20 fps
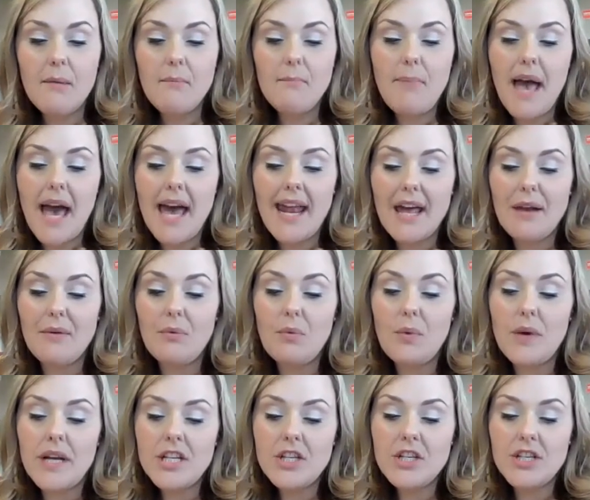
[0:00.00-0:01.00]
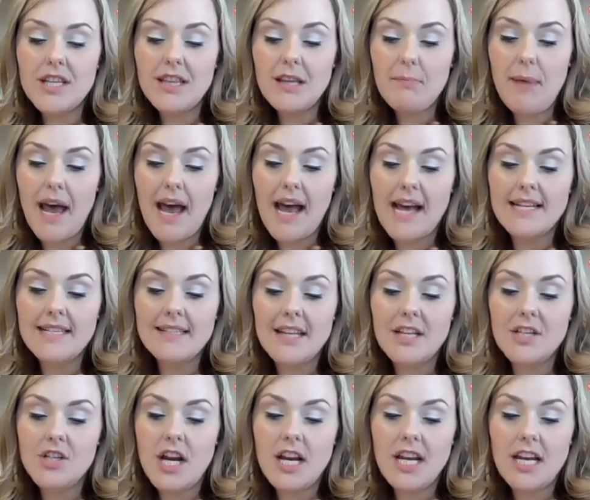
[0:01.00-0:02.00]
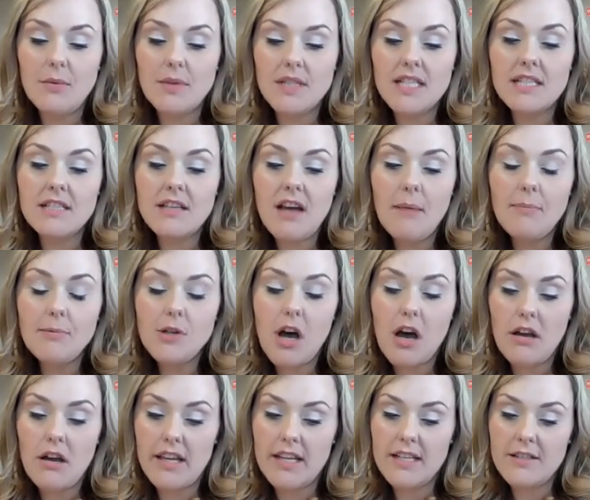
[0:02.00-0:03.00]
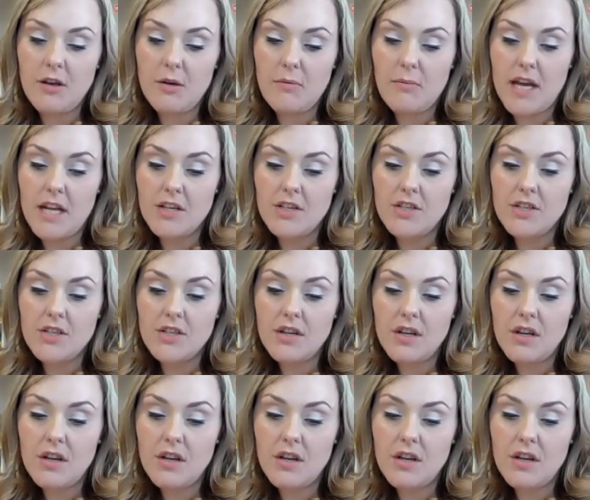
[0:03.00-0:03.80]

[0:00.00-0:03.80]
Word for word: Bat had wished in the past that Janie would stop talking so much.